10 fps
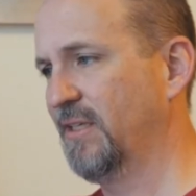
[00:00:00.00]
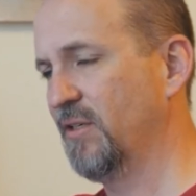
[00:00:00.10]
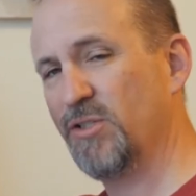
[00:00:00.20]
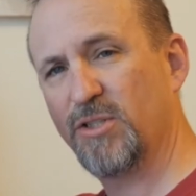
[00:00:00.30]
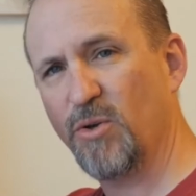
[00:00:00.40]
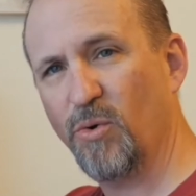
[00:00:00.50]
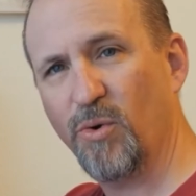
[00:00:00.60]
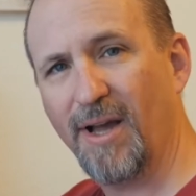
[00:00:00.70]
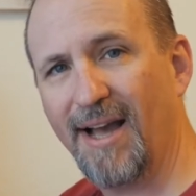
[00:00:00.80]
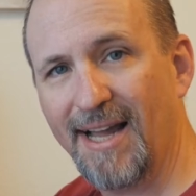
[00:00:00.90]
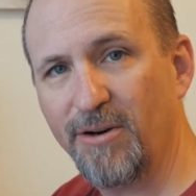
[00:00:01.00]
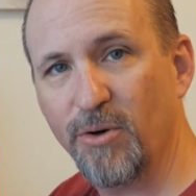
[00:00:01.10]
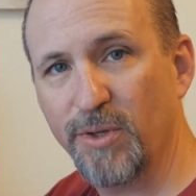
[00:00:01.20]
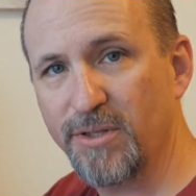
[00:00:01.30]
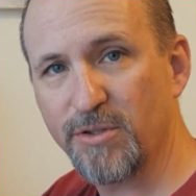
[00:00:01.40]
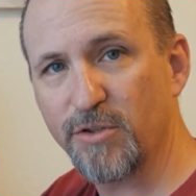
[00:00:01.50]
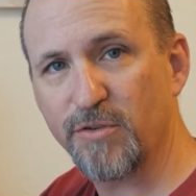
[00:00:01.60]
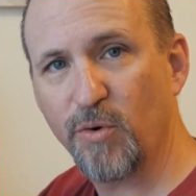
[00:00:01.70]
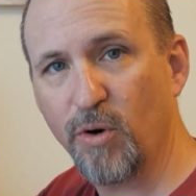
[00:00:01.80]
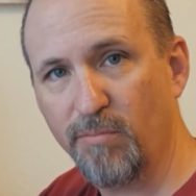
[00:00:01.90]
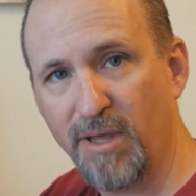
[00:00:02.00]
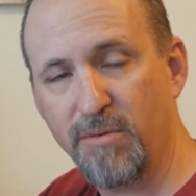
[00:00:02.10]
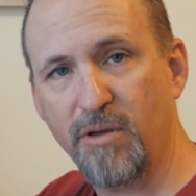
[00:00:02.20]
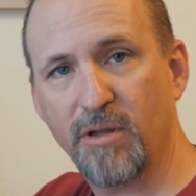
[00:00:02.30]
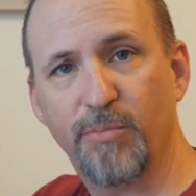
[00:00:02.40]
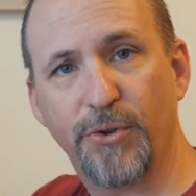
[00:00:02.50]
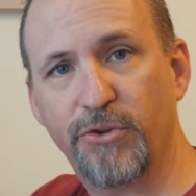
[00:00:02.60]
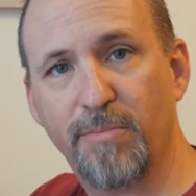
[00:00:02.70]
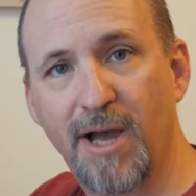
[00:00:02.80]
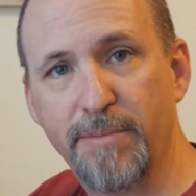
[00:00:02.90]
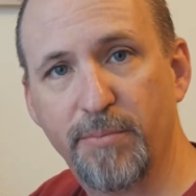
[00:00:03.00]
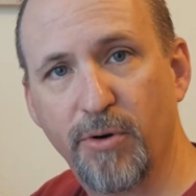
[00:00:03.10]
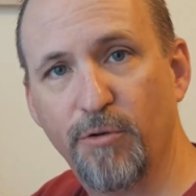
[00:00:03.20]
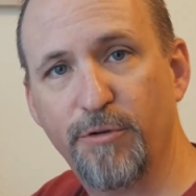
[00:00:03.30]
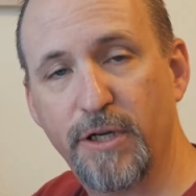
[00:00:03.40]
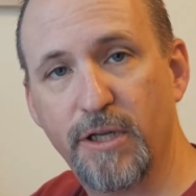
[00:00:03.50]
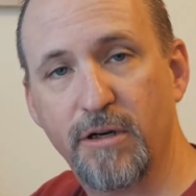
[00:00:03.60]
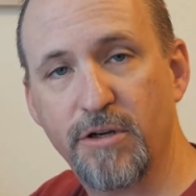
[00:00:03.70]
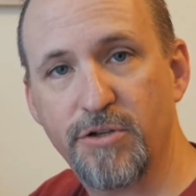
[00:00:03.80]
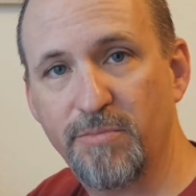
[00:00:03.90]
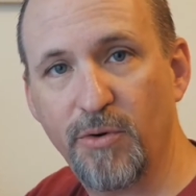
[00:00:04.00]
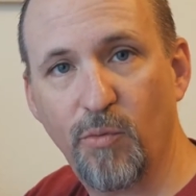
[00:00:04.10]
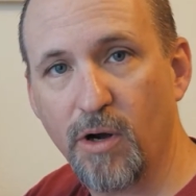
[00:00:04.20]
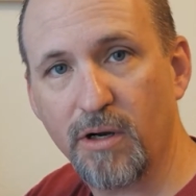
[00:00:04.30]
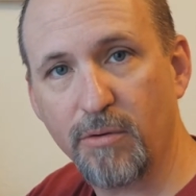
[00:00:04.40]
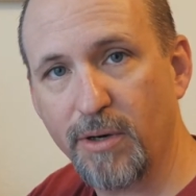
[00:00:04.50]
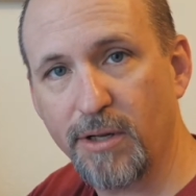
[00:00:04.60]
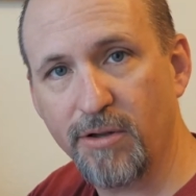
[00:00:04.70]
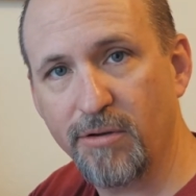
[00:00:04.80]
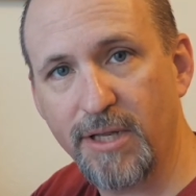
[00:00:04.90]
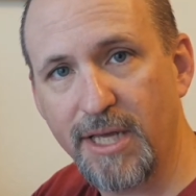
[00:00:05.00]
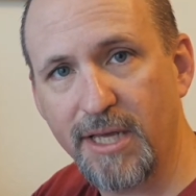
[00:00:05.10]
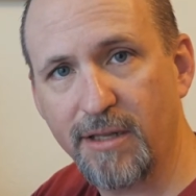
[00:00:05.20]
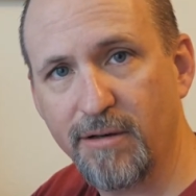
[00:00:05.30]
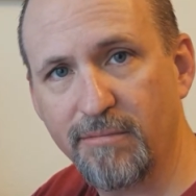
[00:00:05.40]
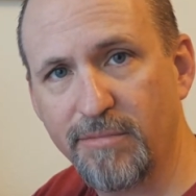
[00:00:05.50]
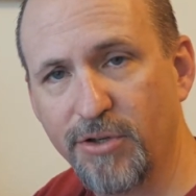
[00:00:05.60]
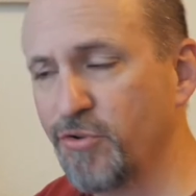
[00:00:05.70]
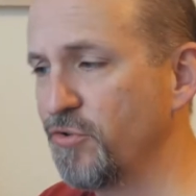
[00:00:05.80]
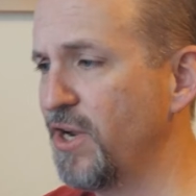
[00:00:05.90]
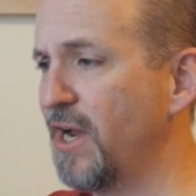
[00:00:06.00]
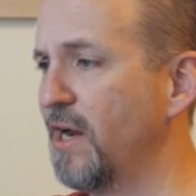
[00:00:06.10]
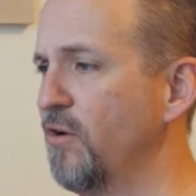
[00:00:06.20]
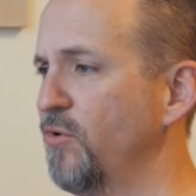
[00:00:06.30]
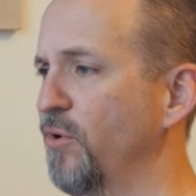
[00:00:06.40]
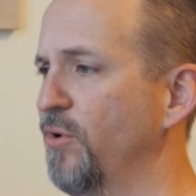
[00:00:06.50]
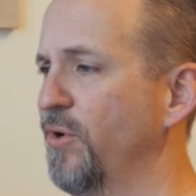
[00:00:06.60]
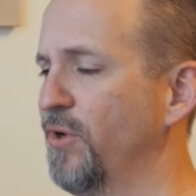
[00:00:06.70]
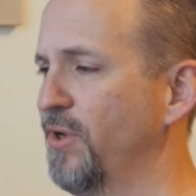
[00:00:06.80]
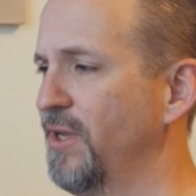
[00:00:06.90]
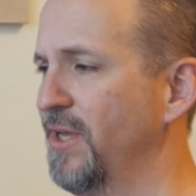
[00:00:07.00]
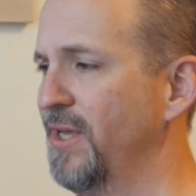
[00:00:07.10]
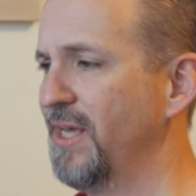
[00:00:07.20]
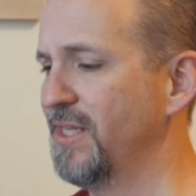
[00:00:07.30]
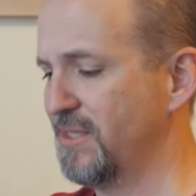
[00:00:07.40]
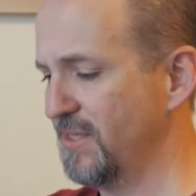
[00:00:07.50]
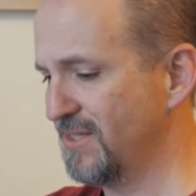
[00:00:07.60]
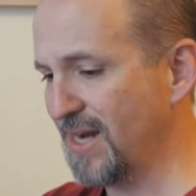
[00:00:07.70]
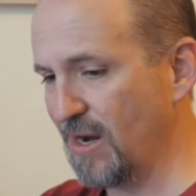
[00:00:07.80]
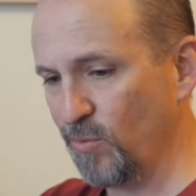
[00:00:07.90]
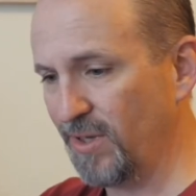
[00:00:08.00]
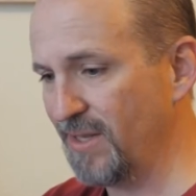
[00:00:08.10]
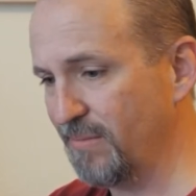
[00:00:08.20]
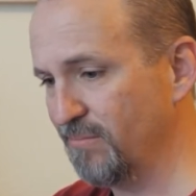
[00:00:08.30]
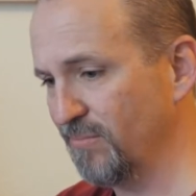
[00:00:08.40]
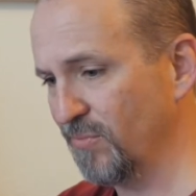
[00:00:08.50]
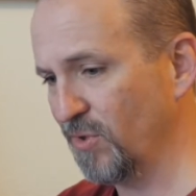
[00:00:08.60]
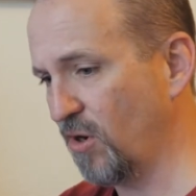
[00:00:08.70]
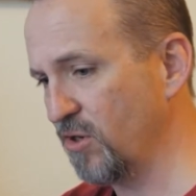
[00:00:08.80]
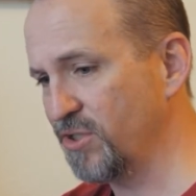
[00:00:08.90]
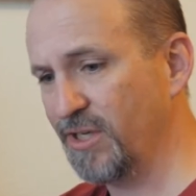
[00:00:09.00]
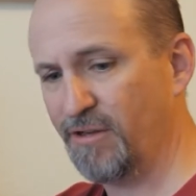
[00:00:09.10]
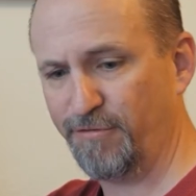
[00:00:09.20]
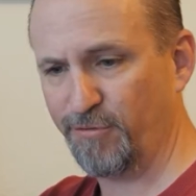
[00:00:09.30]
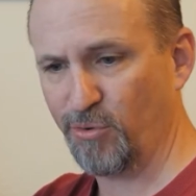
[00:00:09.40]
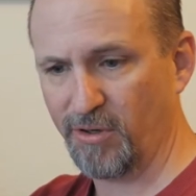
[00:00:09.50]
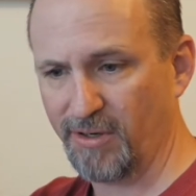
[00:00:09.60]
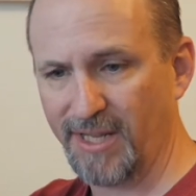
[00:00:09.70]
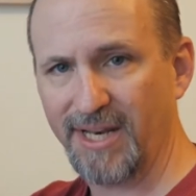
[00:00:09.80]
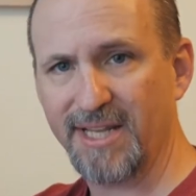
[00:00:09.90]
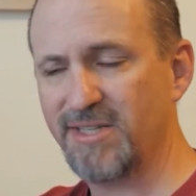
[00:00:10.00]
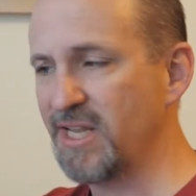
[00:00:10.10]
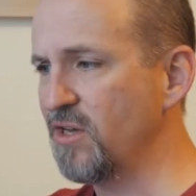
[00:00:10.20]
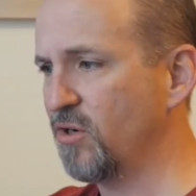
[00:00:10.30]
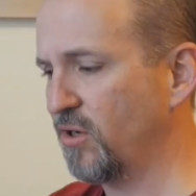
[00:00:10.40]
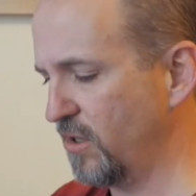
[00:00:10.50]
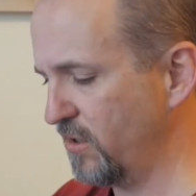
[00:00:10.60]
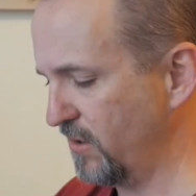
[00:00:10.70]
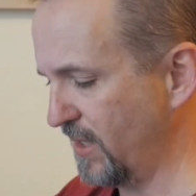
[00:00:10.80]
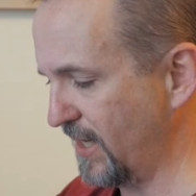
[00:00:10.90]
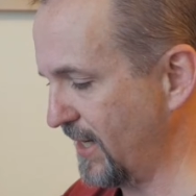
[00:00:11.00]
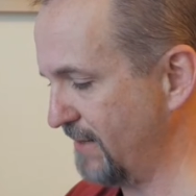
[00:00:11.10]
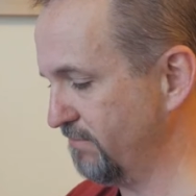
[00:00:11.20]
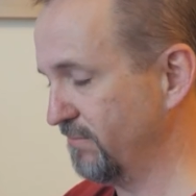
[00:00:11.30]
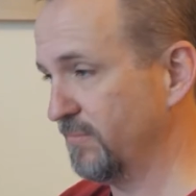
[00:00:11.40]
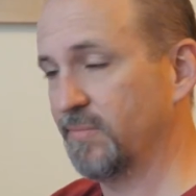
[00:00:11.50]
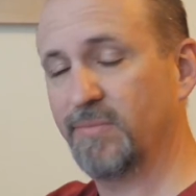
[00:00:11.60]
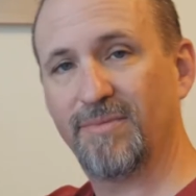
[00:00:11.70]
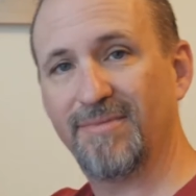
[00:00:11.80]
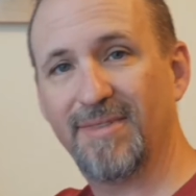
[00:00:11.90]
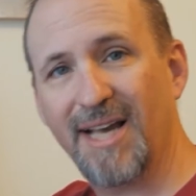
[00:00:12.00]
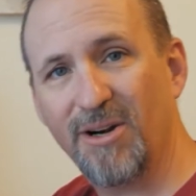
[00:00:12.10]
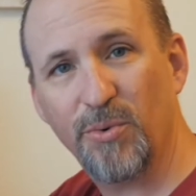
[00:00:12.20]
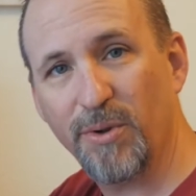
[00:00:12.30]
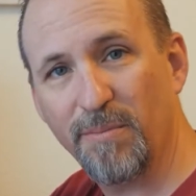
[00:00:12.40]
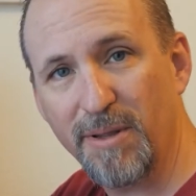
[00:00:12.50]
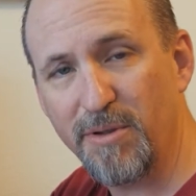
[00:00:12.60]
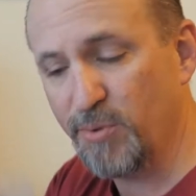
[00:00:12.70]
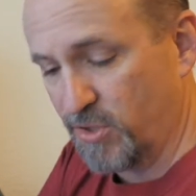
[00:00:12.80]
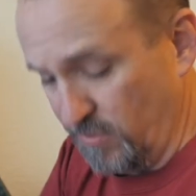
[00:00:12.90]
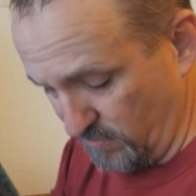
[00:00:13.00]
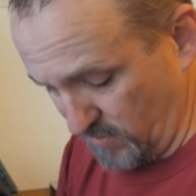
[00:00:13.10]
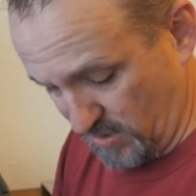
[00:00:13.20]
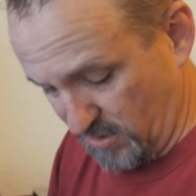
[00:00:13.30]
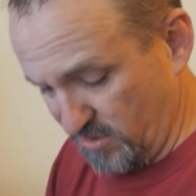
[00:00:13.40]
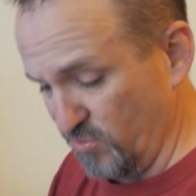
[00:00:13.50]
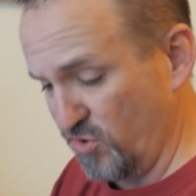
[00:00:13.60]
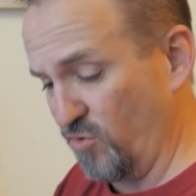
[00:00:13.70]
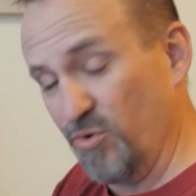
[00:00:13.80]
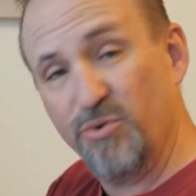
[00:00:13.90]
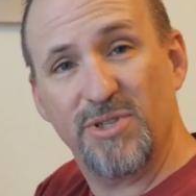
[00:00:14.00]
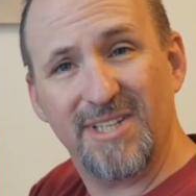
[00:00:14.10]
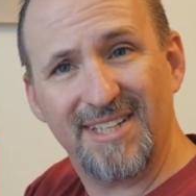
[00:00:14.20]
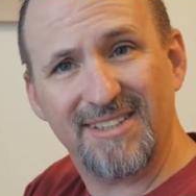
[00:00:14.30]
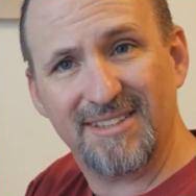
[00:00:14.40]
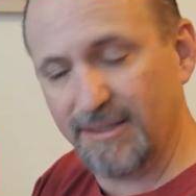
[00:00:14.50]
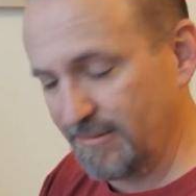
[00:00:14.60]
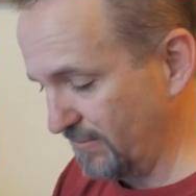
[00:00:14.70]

So I don't know what this is for. Maybe you can put some ibuprofen in there because you've been walking around all day and you're tired, or it's not really large enough for an SD card. I don't know what. Maybe put some screws in this.